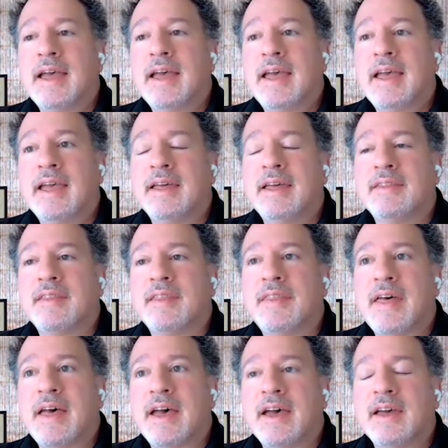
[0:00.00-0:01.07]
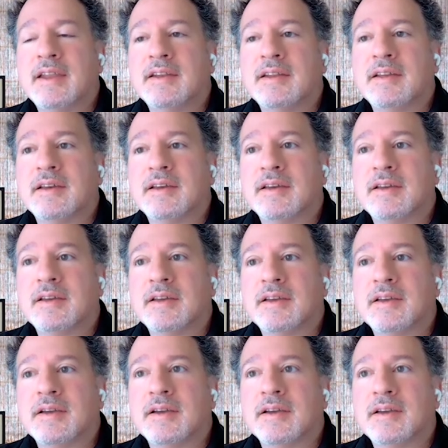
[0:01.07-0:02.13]
and that
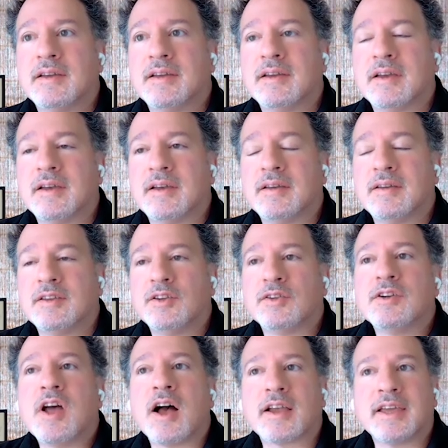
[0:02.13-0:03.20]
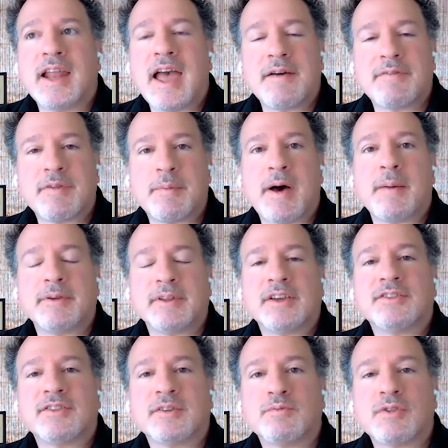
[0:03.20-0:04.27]
uh, you're not going to have the
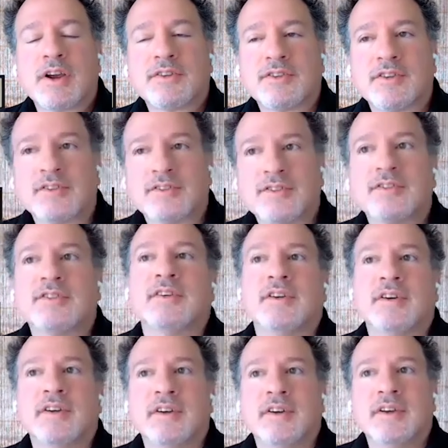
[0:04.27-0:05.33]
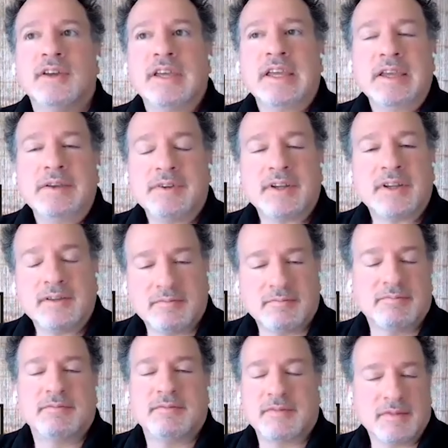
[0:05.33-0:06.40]
population pressures, even
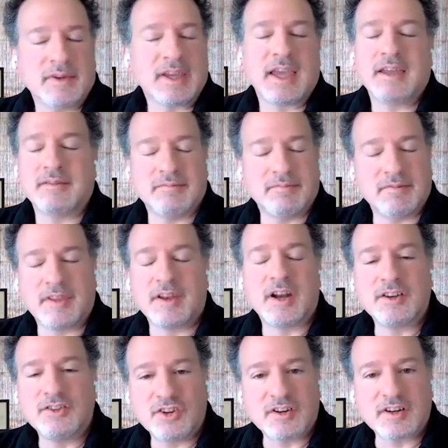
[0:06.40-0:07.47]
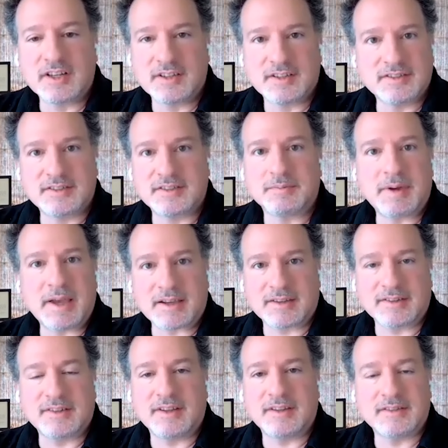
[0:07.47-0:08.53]
in again the Nigerias and
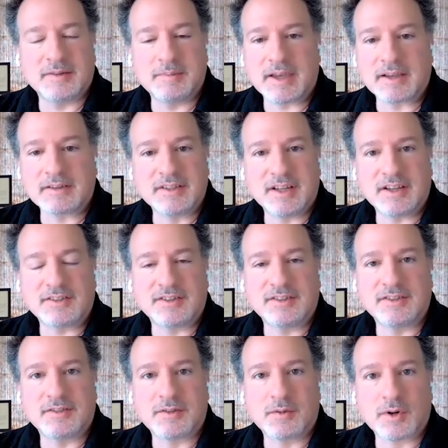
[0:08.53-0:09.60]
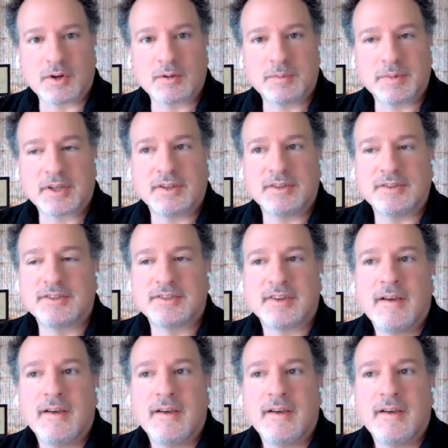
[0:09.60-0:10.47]
Pakistan's and Bangladeshes of the world, because